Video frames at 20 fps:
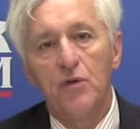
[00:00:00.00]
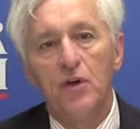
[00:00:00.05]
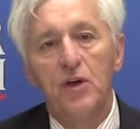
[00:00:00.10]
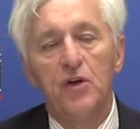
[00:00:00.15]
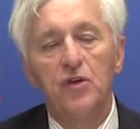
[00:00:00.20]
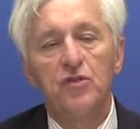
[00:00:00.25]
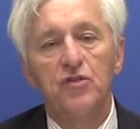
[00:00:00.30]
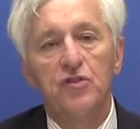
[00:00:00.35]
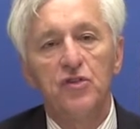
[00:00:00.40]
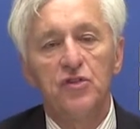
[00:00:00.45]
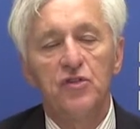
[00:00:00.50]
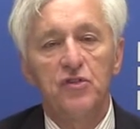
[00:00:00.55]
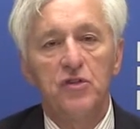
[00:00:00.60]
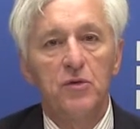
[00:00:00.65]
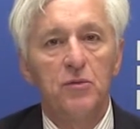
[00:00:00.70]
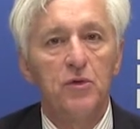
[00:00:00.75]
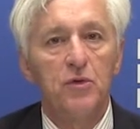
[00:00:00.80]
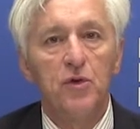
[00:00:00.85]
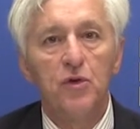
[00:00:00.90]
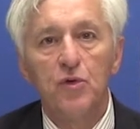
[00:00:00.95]
River Health
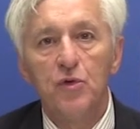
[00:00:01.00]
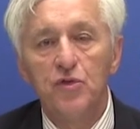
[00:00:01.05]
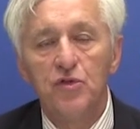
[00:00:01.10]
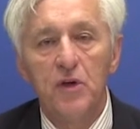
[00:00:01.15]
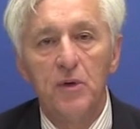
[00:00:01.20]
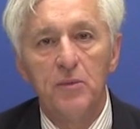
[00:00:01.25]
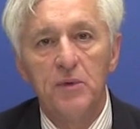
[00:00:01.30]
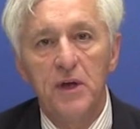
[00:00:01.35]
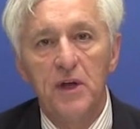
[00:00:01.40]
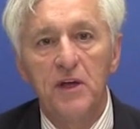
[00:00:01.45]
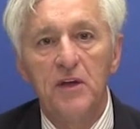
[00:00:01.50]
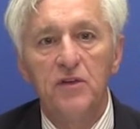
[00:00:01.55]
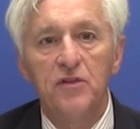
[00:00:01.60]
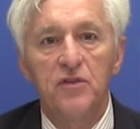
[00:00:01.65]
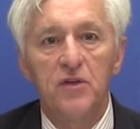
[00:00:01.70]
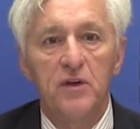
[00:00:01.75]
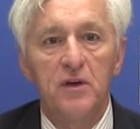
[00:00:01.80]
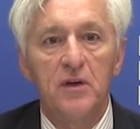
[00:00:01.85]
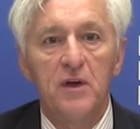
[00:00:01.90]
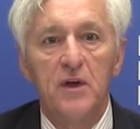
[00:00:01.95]
System news
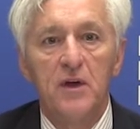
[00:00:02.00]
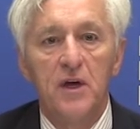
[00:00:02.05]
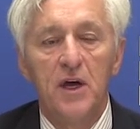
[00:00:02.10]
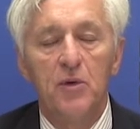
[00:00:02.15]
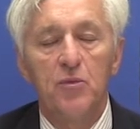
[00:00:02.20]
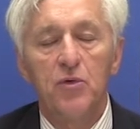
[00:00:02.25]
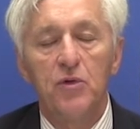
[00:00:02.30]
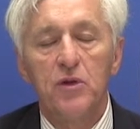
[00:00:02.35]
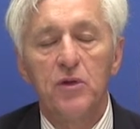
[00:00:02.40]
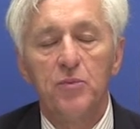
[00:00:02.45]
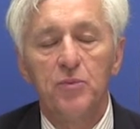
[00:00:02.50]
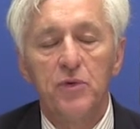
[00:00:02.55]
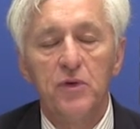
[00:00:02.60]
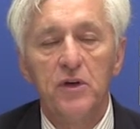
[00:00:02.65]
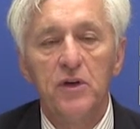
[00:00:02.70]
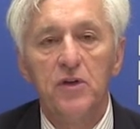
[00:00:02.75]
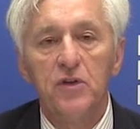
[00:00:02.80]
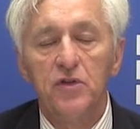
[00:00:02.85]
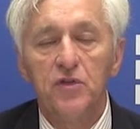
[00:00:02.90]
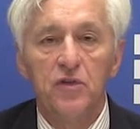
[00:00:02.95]
updates, I'm really
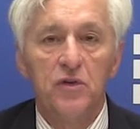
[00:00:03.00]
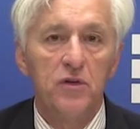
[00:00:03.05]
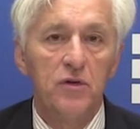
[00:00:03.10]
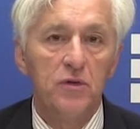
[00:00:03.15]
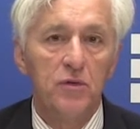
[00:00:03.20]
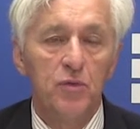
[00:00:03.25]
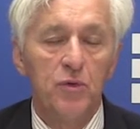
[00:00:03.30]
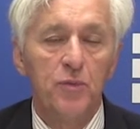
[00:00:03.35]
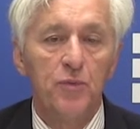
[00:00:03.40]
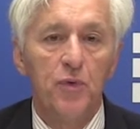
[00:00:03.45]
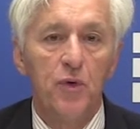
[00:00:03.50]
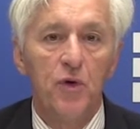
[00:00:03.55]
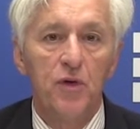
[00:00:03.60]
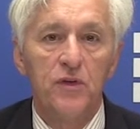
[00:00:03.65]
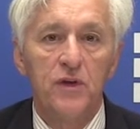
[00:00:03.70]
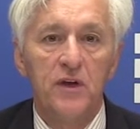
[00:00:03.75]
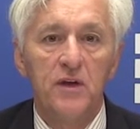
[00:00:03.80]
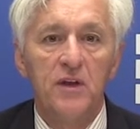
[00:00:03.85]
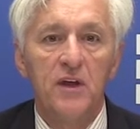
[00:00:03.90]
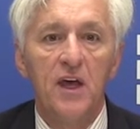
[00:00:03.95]
pleased to
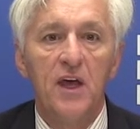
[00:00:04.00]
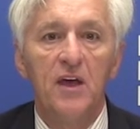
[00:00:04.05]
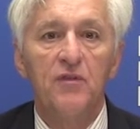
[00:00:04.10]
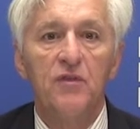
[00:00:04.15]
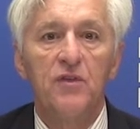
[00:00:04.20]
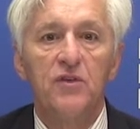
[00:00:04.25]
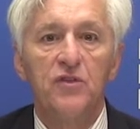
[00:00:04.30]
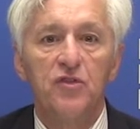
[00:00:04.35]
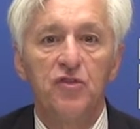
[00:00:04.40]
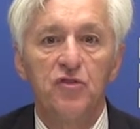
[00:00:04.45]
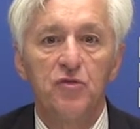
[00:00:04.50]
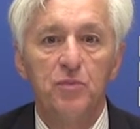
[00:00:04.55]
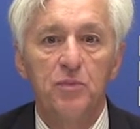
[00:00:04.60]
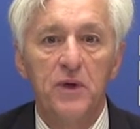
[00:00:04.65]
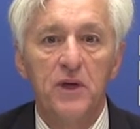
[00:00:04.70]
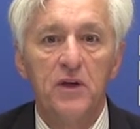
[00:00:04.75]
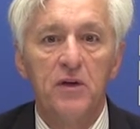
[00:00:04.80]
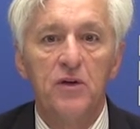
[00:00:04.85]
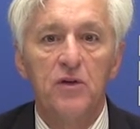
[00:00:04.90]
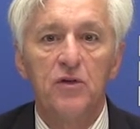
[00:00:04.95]
report that Kevin
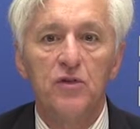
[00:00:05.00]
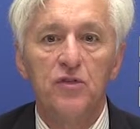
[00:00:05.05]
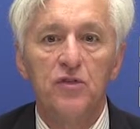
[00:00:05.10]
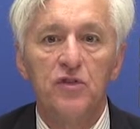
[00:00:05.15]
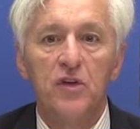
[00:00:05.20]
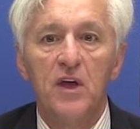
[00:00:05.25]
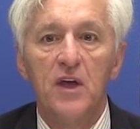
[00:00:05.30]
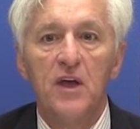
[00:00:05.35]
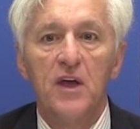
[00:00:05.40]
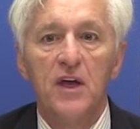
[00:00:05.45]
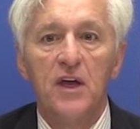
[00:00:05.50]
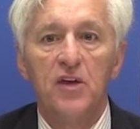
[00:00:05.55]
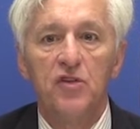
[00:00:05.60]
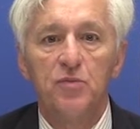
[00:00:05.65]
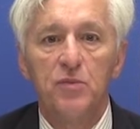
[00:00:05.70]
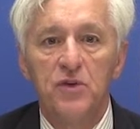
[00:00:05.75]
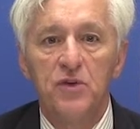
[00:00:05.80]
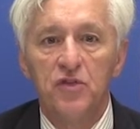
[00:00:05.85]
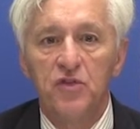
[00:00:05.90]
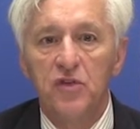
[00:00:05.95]
Spears
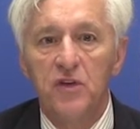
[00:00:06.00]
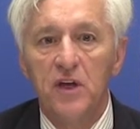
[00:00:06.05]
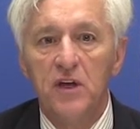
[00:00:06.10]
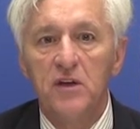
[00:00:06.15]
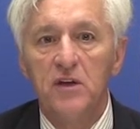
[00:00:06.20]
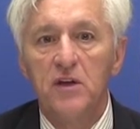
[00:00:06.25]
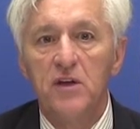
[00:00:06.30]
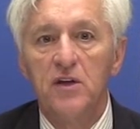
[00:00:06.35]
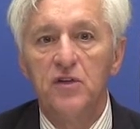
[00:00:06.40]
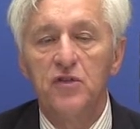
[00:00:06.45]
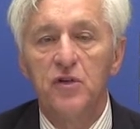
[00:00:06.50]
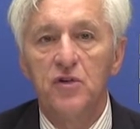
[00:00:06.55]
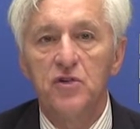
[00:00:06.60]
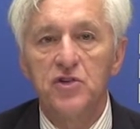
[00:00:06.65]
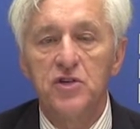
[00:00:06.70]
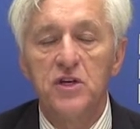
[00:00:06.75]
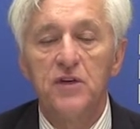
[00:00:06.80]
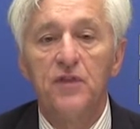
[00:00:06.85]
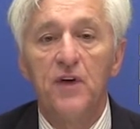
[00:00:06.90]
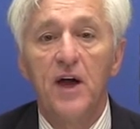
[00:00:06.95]
has been selected as our
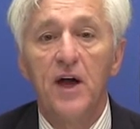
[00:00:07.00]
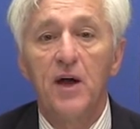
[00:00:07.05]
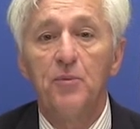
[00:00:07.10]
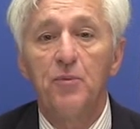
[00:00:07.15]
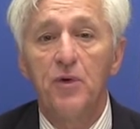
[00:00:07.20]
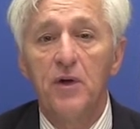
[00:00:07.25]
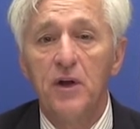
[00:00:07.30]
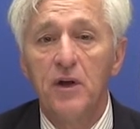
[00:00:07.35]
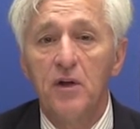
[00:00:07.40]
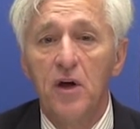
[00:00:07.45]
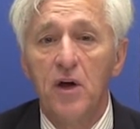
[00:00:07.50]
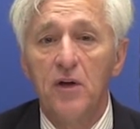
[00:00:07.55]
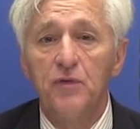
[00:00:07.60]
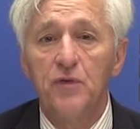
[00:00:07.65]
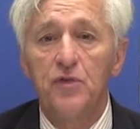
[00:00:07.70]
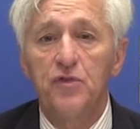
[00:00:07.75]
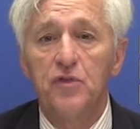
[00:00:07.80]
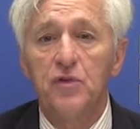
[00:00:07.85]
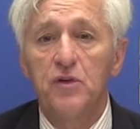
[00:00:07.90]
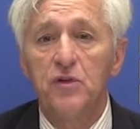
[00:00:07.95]
Chief Operating
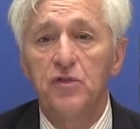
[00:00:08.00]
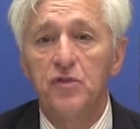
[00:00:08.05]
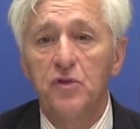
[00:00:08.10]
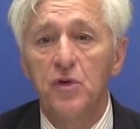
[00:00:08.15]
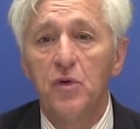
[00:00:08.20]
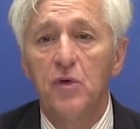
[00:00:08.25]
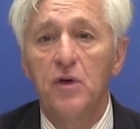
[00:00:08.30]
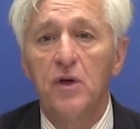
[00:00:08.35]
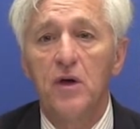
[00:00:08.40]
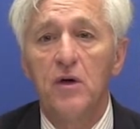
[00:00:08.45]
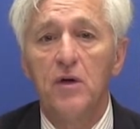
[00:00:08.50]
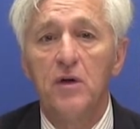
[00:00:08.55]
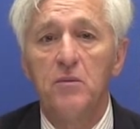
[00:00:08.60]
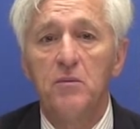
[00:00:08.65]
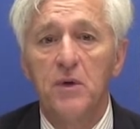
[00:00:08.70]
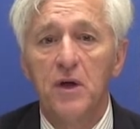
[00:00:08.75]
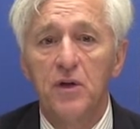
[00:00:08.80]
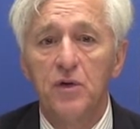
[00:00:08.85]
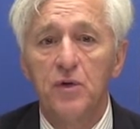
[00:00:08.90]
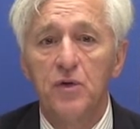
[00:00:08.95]
Officer at Stone County
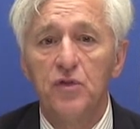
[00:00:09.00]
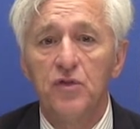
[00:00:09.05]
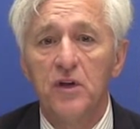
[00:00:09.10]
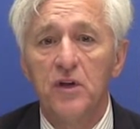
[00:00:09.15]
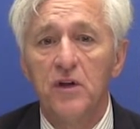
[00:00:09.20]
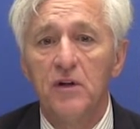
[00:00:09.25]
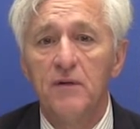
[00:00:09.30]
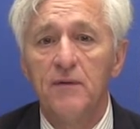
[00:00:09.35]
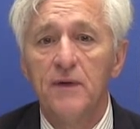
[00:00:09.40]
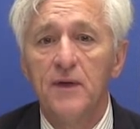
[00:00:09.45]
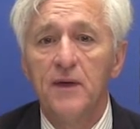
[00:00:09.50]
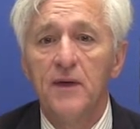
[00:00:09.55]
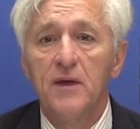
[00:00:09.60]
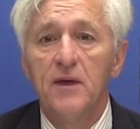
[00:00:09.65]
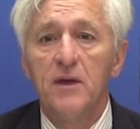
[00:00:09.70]
Medical Center.